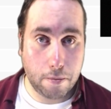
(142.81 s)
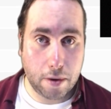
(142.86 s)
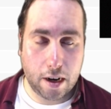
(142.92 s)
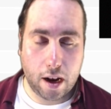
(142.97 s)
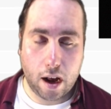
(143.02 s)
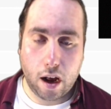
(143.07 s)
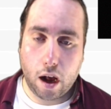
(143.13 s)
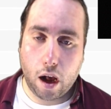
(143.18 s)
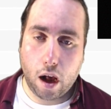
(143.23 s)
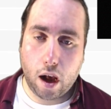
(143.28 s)
but
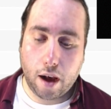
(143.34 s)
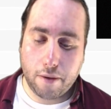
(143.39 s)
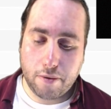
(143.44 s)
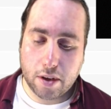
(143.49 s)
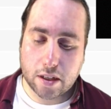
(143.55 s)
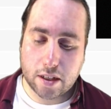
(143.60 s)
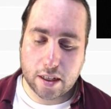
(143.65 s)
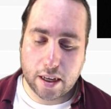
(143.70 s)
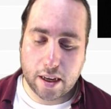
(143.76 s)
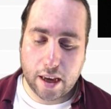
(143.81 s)

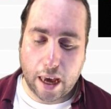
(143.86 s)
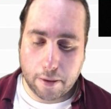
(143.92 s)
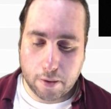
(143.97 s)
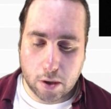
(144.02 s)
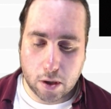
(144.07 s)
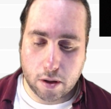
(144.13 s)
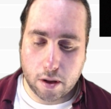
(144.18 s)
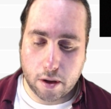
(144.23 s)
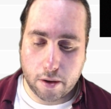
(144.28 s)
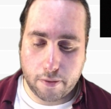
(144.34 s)
obviously
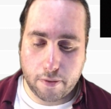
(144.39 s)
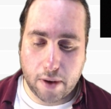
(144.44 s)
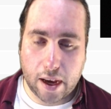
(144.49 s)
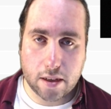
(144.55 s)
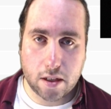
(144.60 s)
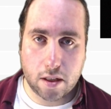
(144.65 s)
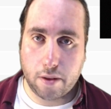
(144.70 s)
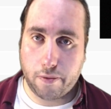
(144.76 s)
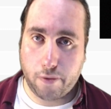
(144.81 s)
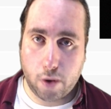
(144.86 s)
after the
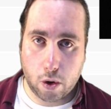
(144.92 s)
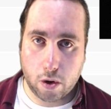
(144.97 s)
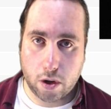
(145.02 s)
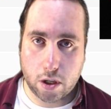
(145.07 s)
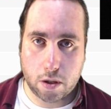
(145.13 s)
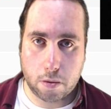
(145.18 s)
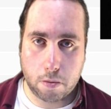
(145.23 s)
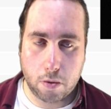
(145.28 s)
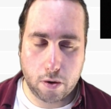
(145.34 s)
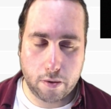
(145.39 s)
Fast and the
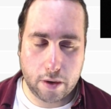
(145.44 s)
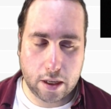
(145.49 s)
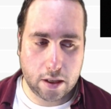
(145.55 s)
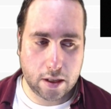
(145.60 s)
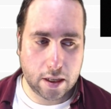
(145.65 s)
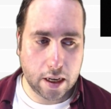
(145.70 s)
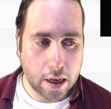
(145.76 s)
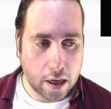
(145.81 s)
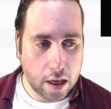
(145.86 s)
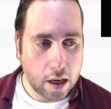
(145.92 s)
Furious
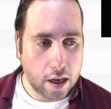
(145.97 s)
movies,